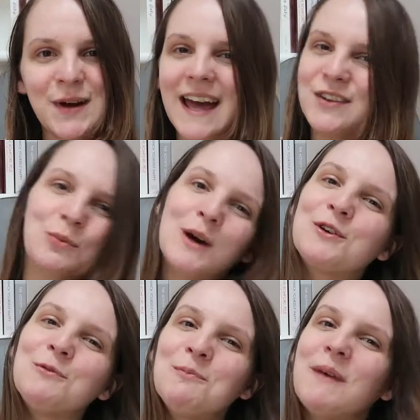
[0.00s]
and
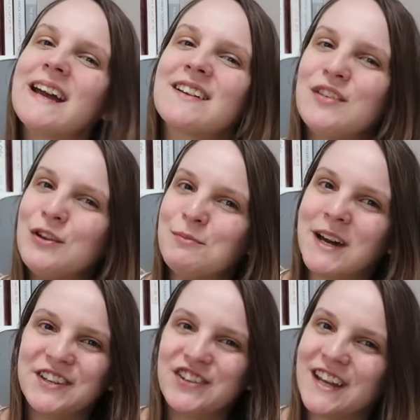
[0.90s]
welcome back to
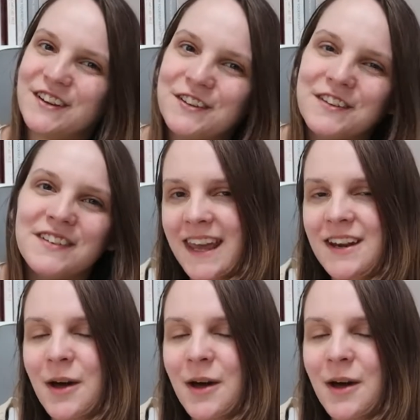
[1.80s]
my channel. In